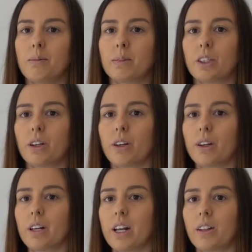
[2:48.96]

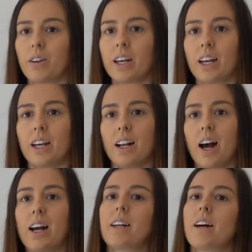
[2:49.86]
So now looking at
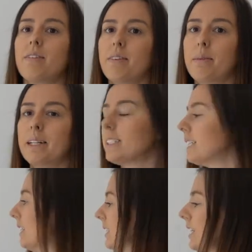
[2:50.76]
hindgut
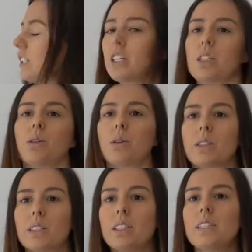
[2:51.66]
fermenters such as
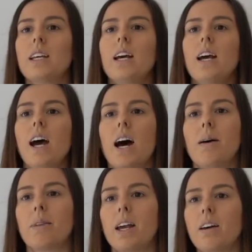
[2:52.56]
horses,
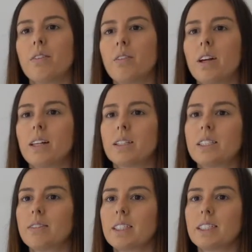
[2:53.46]
they have a
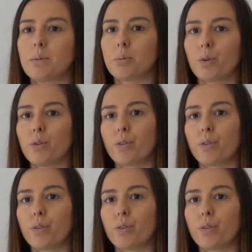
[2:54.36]
relatively simple